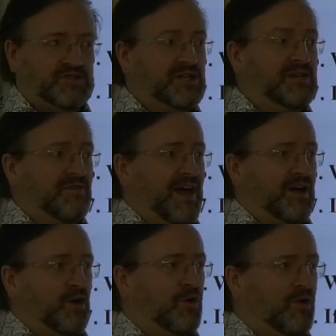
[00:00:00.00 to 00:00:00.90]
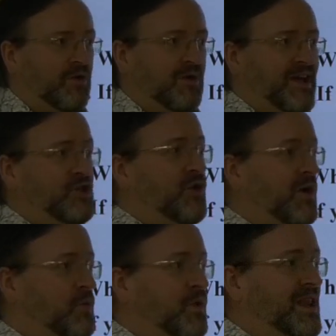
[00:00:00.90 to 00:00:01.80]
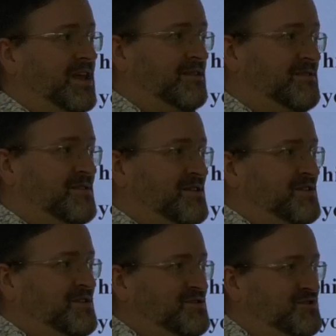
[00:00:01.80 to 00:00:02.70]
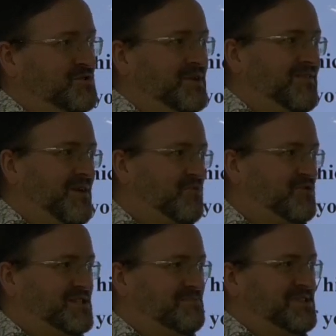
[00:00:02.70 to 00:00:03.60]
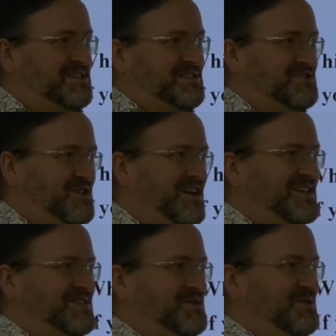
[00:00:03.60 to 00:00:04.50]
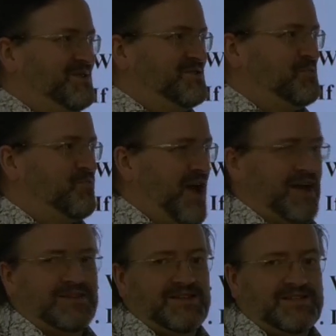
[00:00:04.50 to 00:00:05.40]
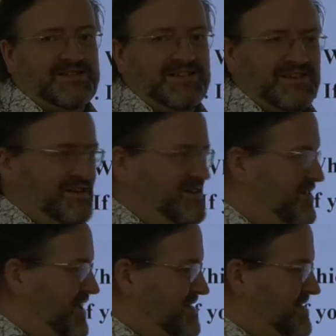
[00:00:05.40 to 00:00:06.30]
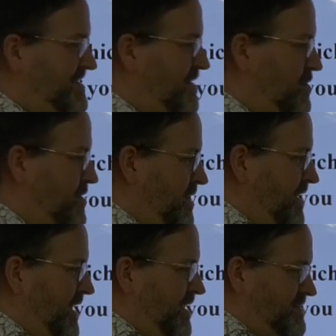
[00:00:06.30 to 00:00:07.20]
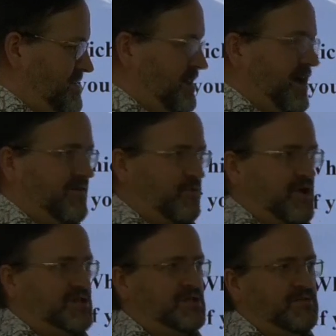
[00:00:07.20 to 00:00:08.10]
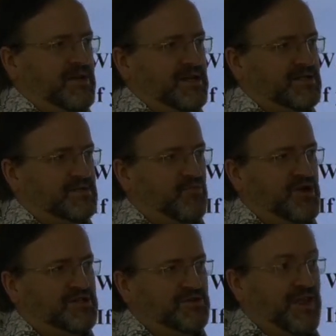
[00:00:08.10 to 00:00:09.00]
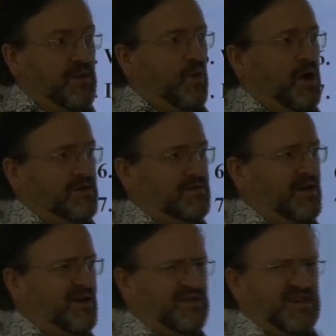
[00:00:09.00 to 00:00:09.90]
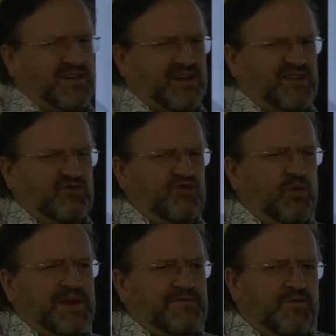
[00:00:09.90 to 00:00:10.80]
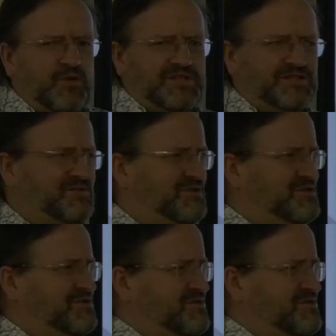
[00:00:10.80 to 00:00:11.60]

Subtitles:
achieve that goal, and you are willing to give up Christmas and Chinese New Year to practice this. So it's a lot of pressure, but it's pressure they want. I think nobody forces you to